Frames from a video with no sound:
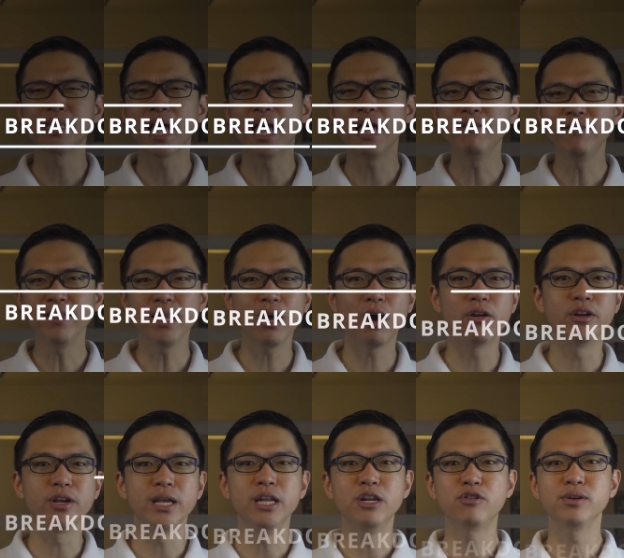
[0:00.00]
heavily on
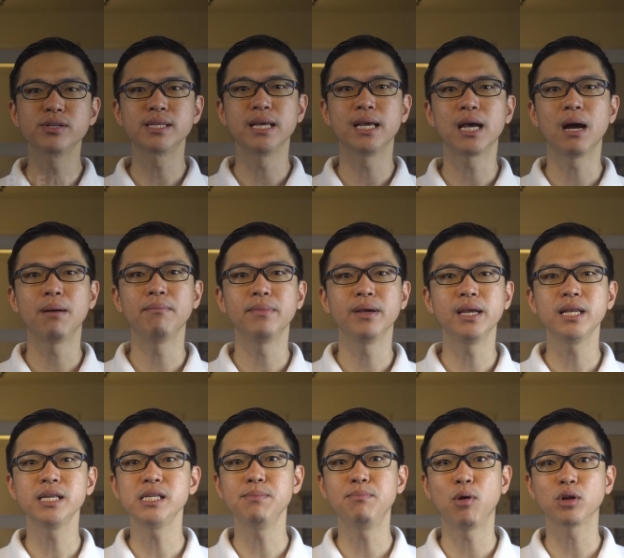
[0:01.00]
interest income, it
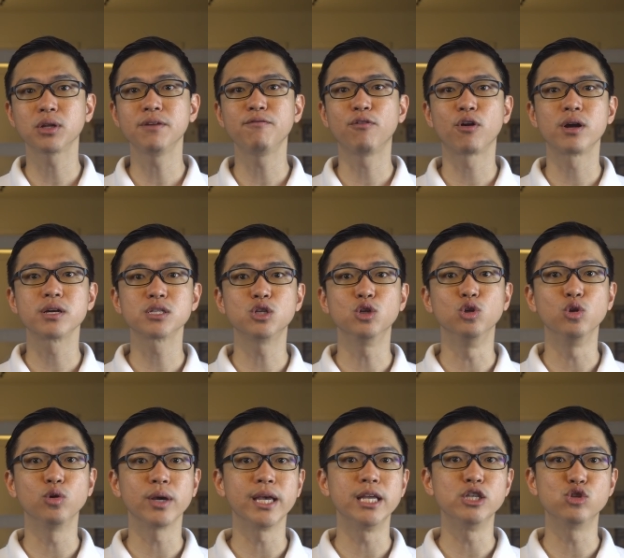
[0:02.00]
is important for us to
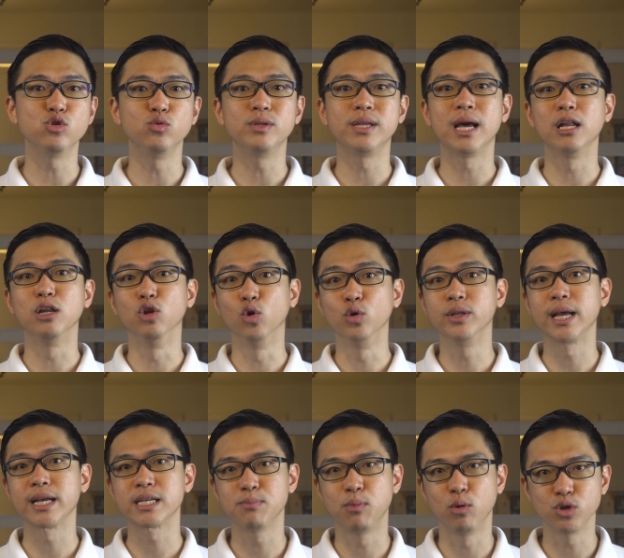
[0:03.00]
look into their loan
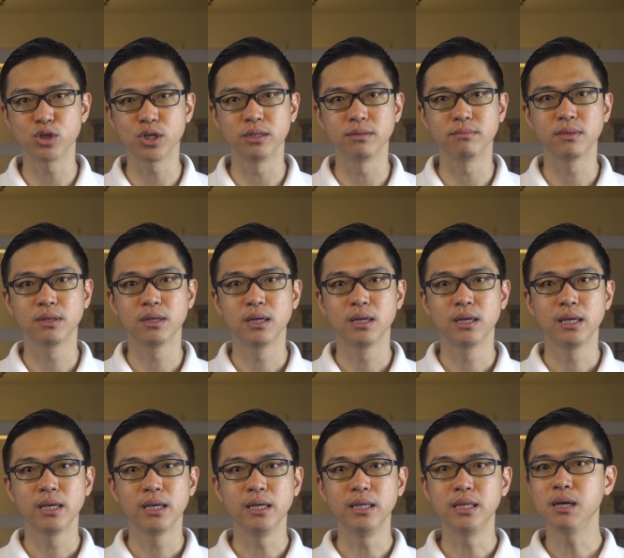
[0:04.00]
exposure.
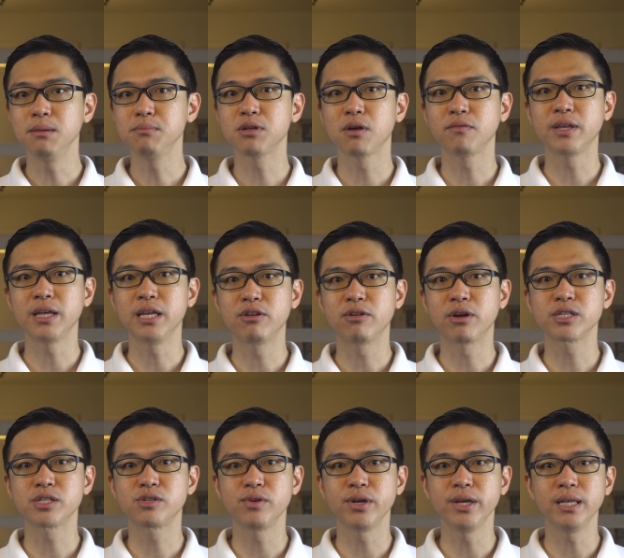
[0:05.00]
In terms of the
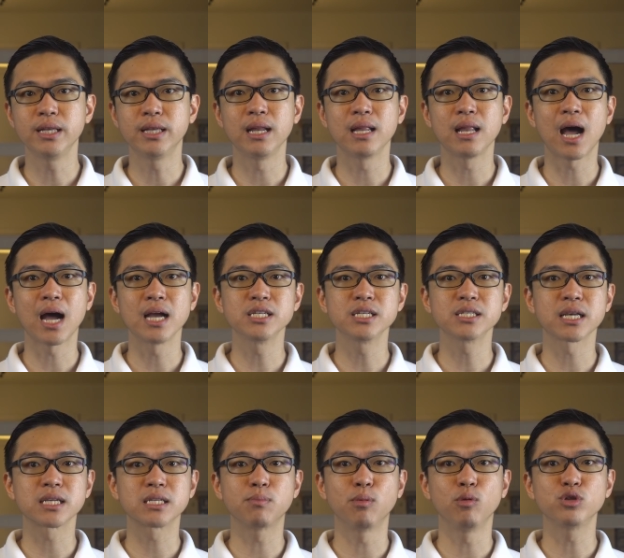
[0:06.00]
industry, the largest
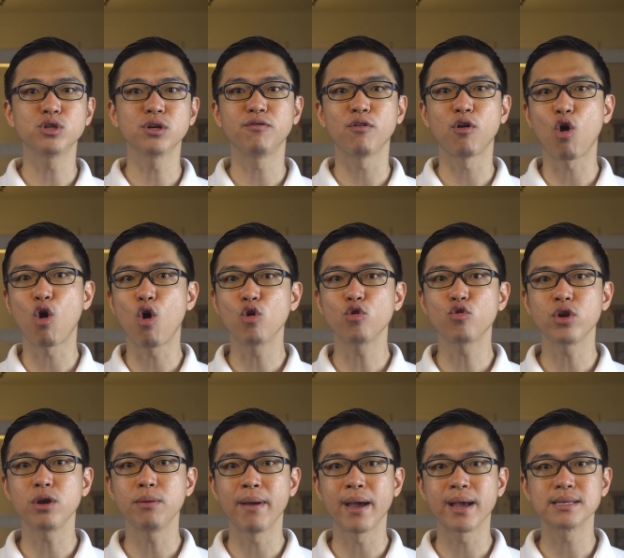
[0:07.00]
exposure for all
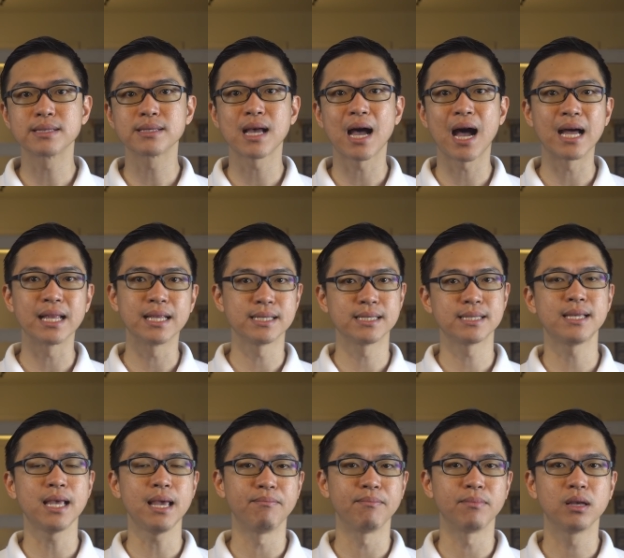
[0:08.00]
three banks are the
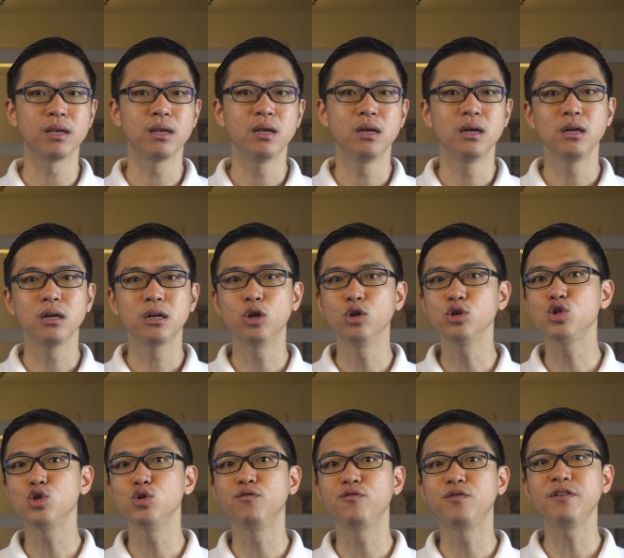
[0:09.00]
same. Close
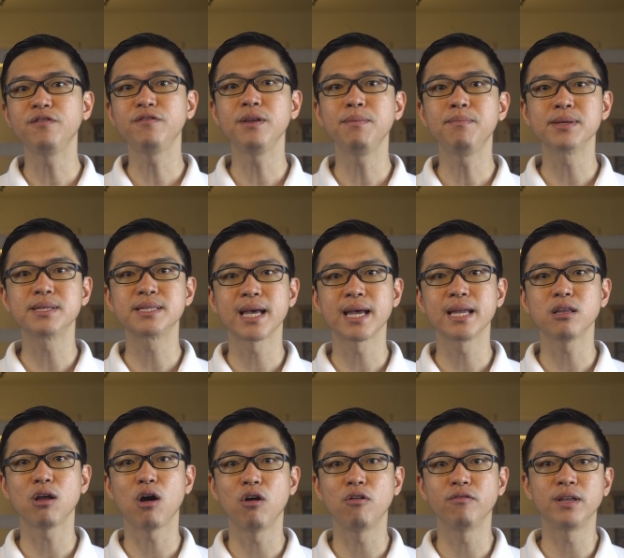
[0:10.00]
to 50%
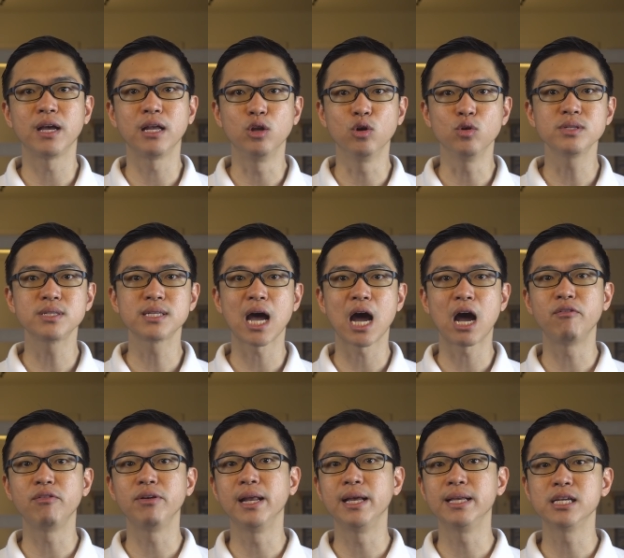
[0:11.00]
of their loans are
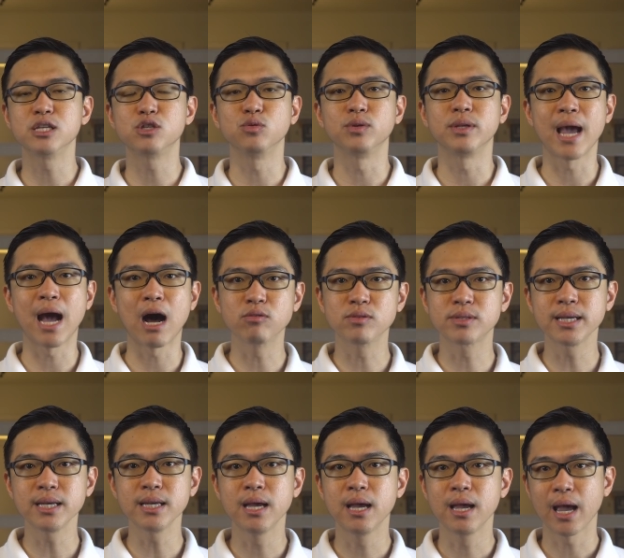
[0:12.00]
related to the
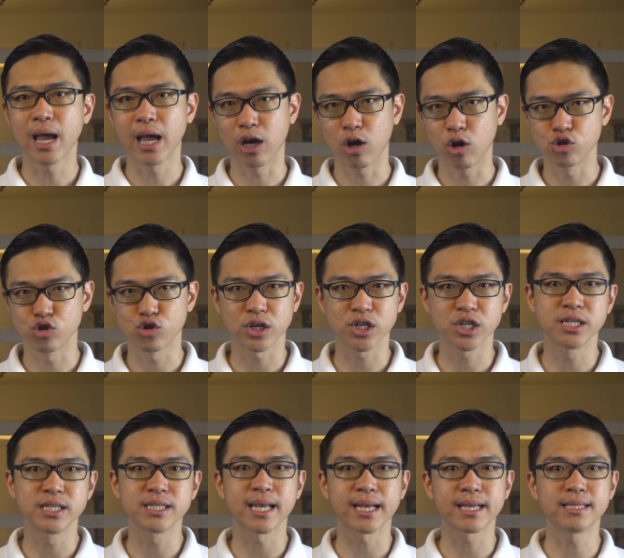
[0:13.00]
housing and
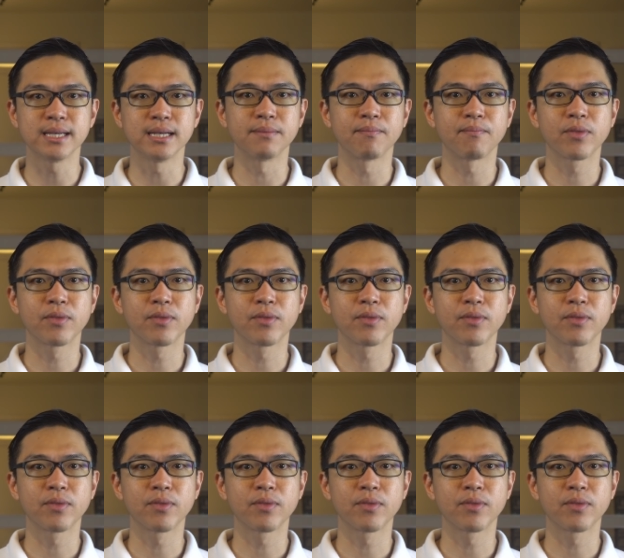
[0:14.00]
construction sector.